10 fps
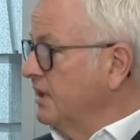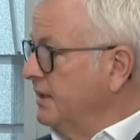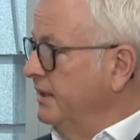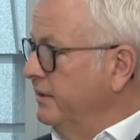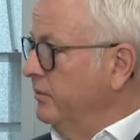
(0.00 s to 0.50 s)

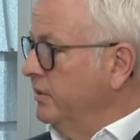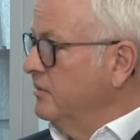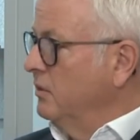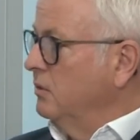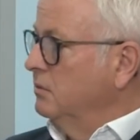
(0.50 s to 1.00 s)
clearly there is
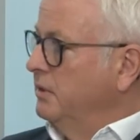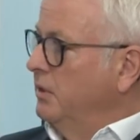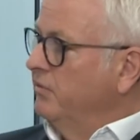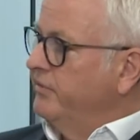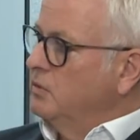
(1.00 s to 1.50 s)

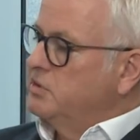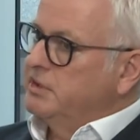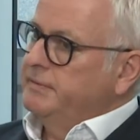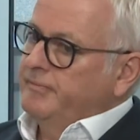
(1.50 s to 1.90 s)
no future.